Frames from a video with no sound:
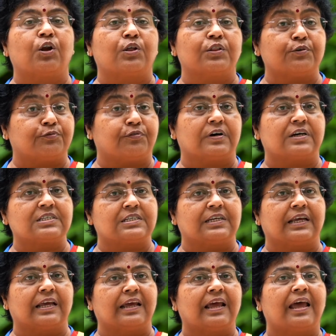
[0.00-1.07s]
on the first
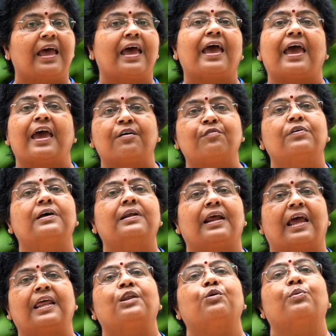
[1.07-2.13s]
day ever
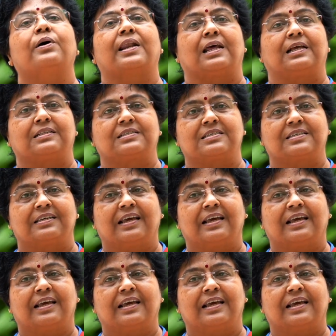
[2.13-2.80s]
anywhere else.